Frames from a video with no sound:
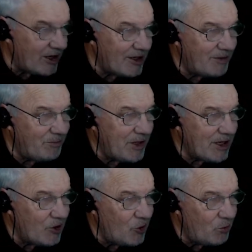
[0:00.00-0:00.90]
to be a
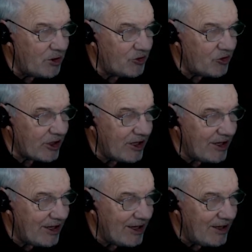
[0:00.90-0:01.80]
little bit tricky
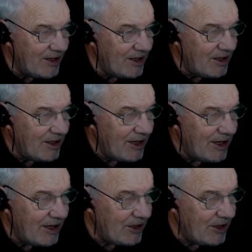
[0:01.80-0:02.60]
here and